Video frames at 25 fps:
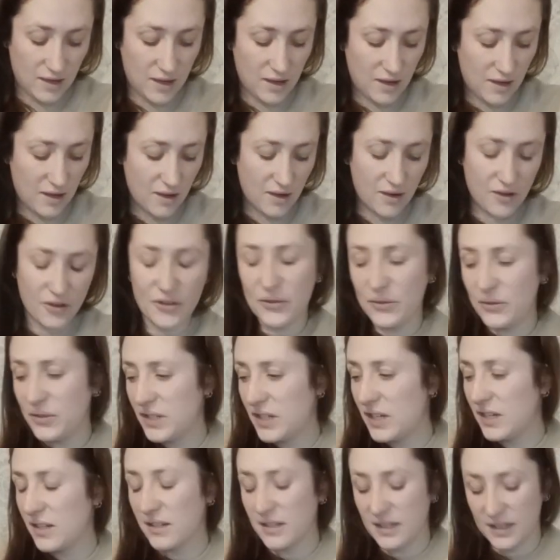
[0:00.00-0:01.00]
Oh,
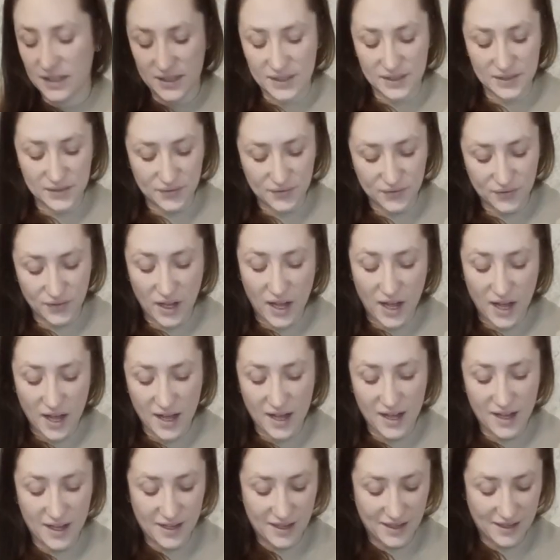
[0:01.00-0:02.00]
Douglas
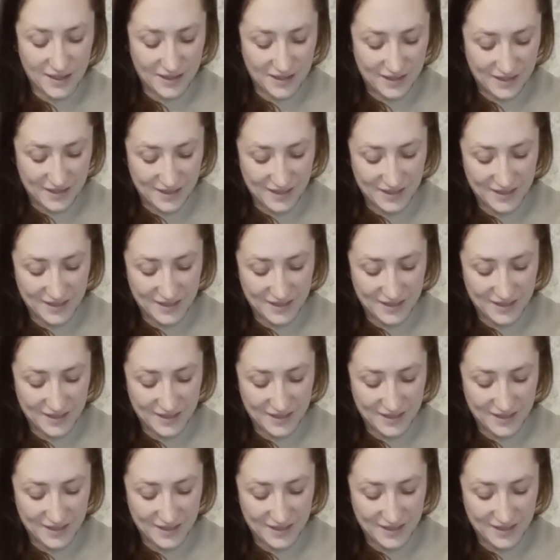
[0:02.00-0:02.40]
Fir.